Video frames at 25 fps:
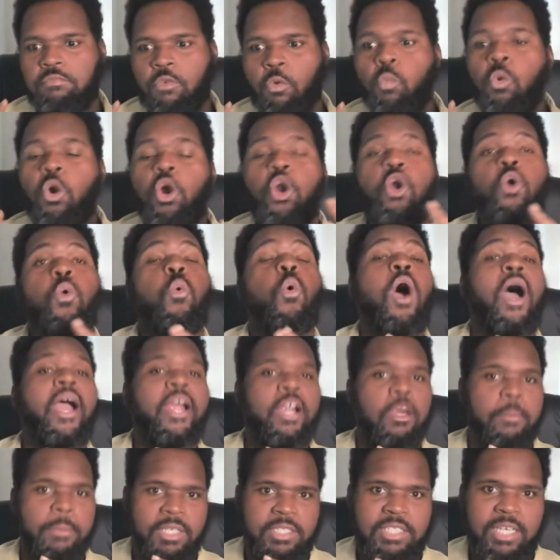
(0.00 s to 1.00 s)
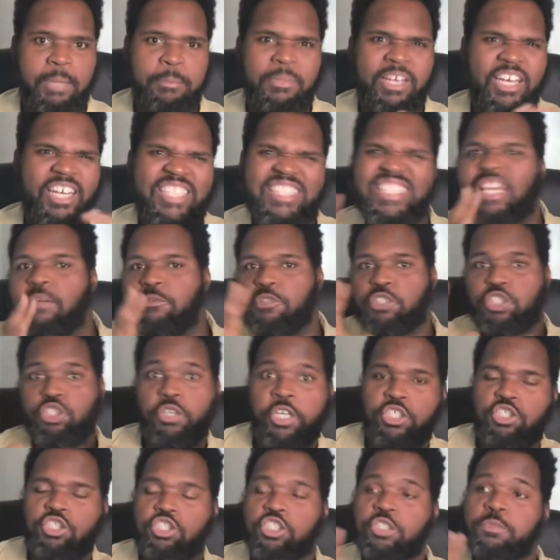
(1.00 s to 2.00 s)
requirements. I'm not going to say
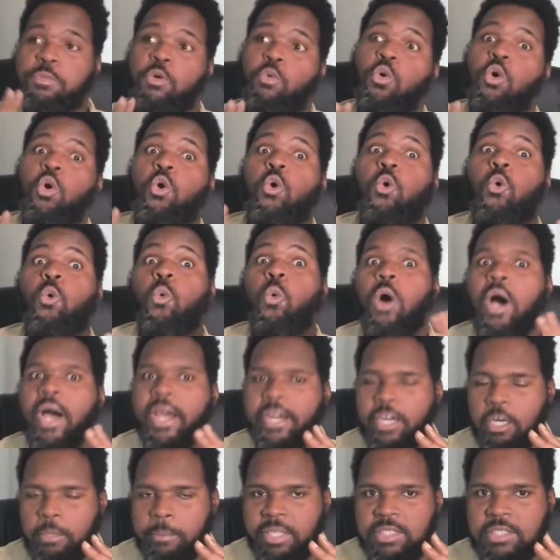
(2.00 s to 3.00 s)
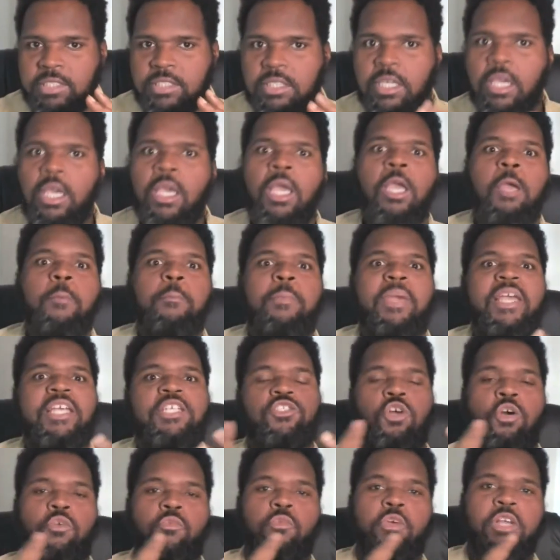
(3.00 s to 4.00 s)
restrictions, but requirements based
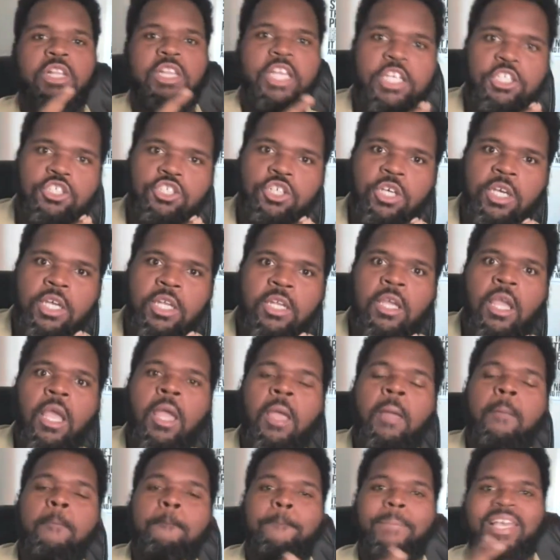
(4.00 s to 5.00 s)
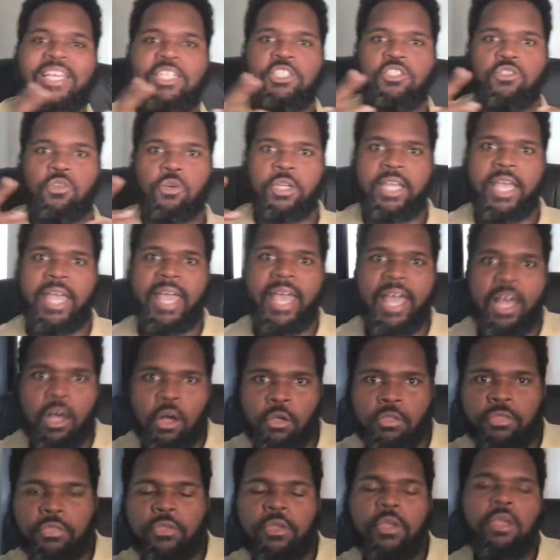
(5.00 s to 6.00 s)
on religion, based on
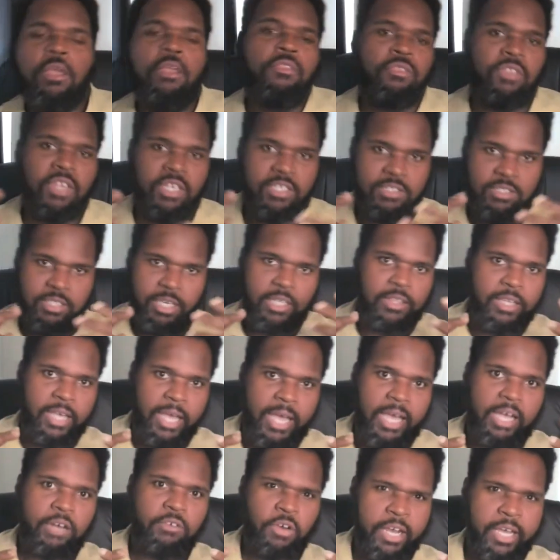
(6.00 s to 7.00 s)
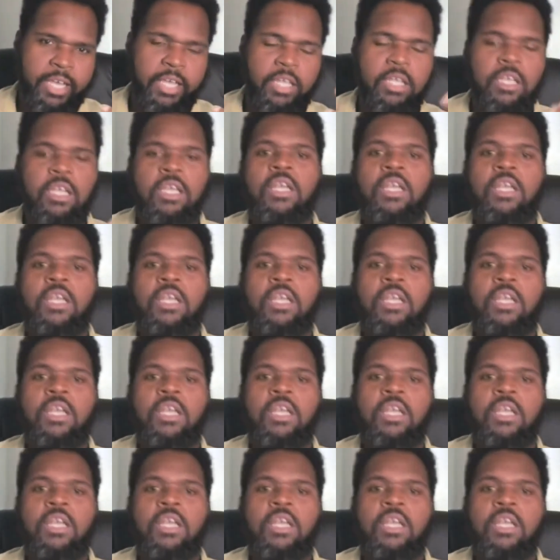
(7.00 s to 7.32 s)
health, things like that, right?